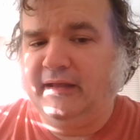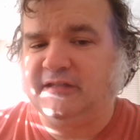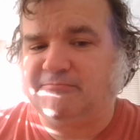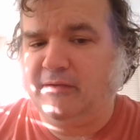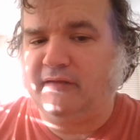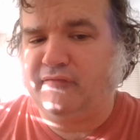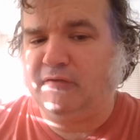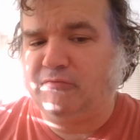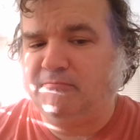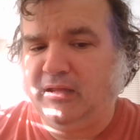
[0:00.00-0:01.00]
its
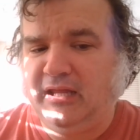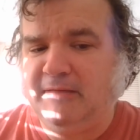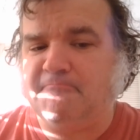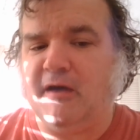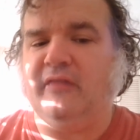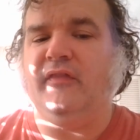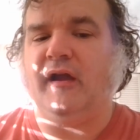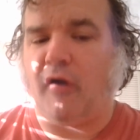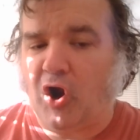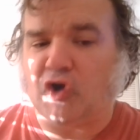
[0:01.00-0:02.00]
benefit would be, but
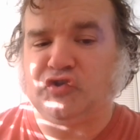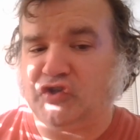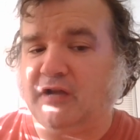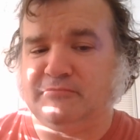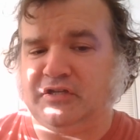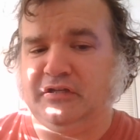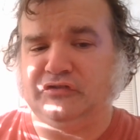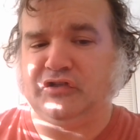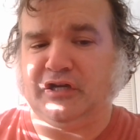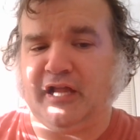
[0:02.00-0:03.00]
there are some
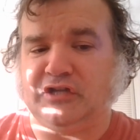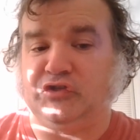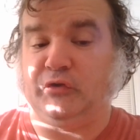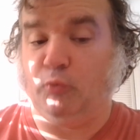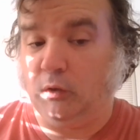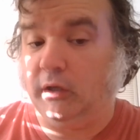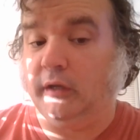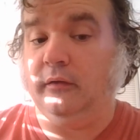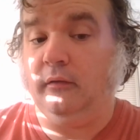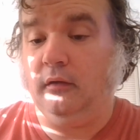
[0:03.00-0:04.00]
skills that it actually would